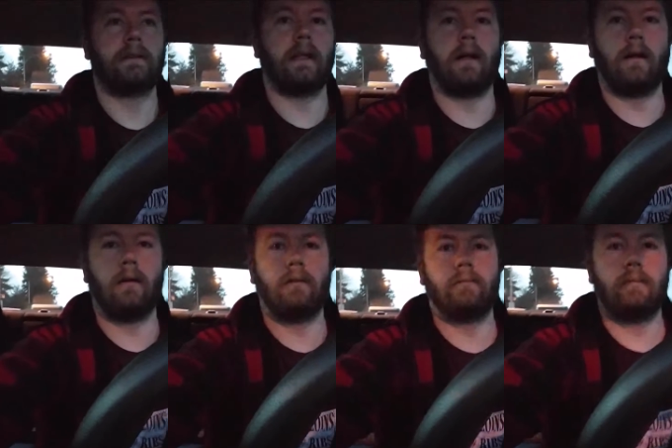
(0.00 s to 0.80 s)

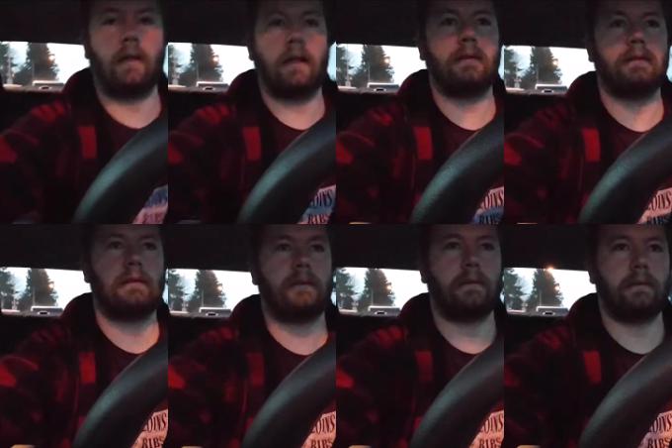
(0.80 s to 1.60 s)
So
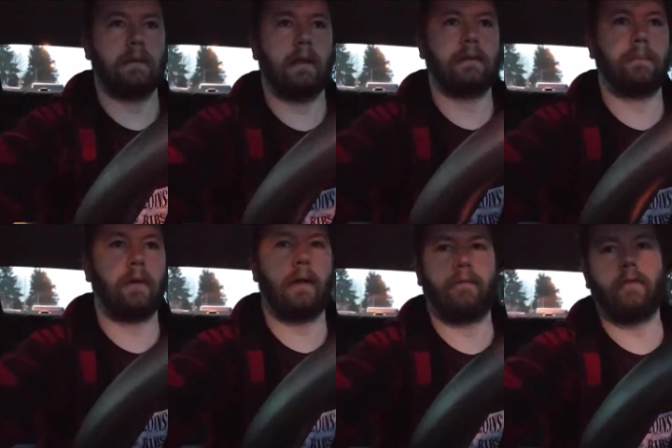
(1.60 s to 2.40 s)
it's a
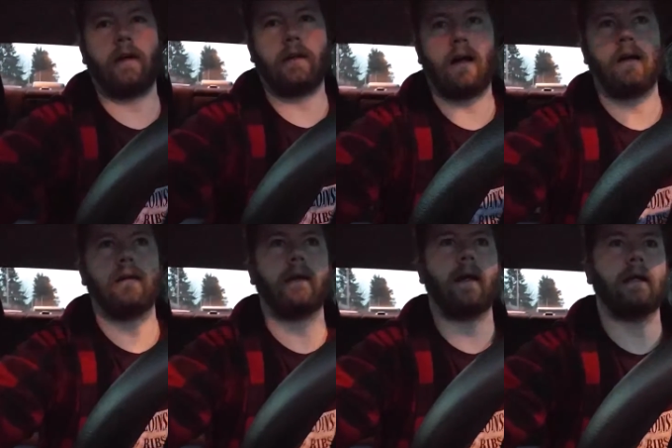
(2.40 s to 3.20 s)
pretty fun
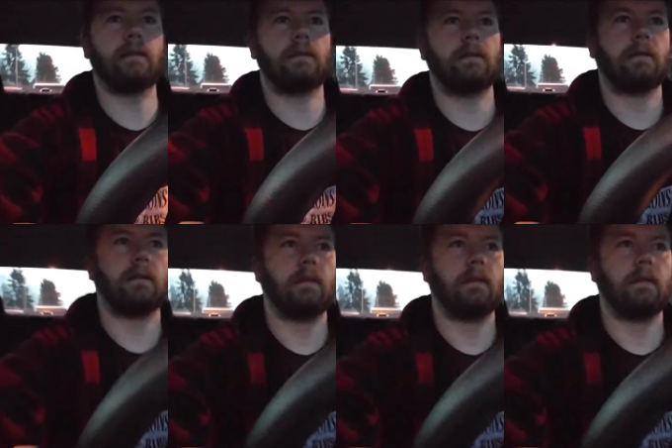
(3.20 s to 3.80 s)
holidays.